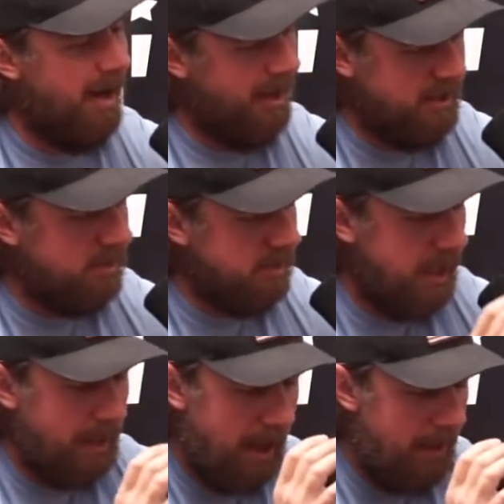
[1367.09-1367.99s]
And I just was
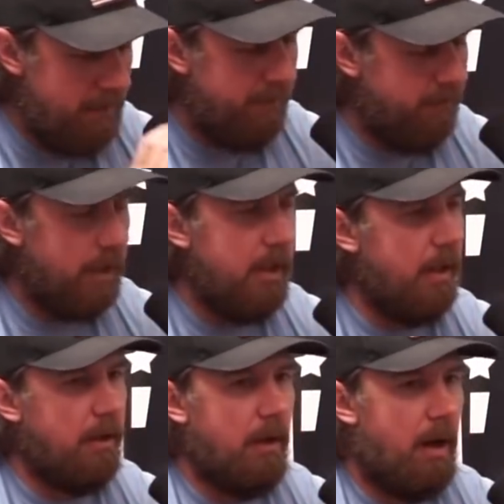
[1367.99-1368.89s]
like, I'm going
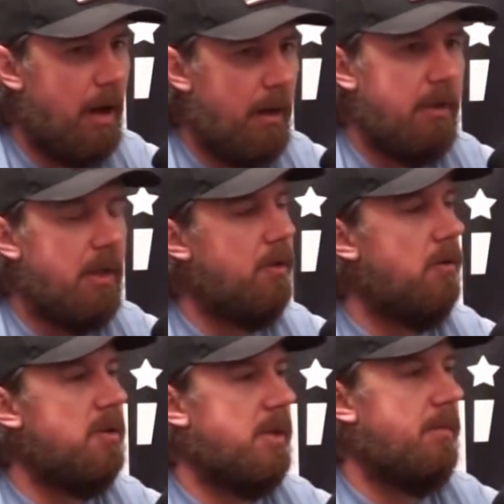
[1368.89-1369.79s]
to
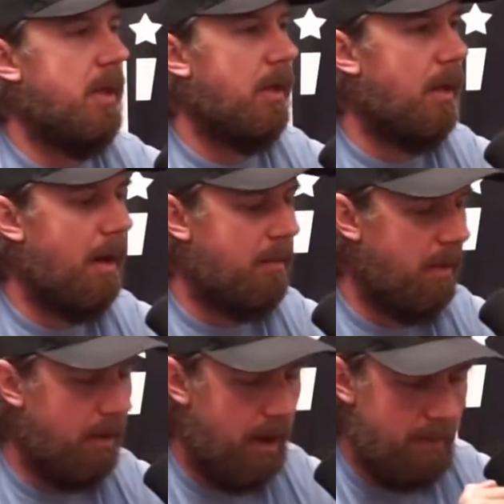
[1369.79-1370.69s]
do something. And I'm
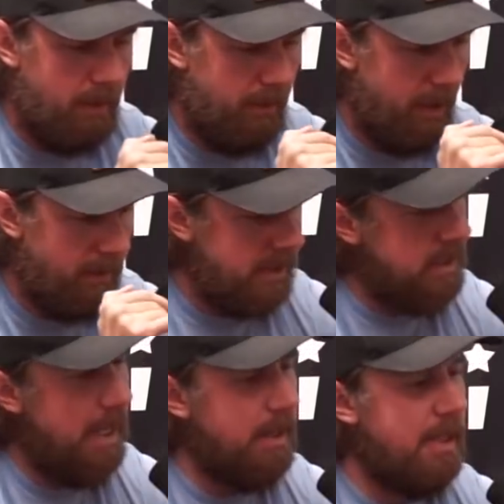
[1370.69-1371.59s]
going to
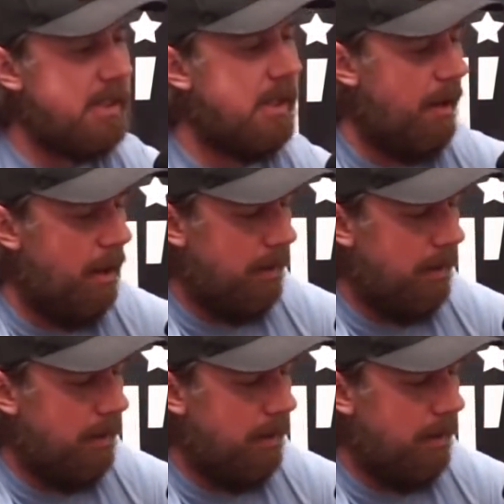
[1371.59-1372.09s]
take this.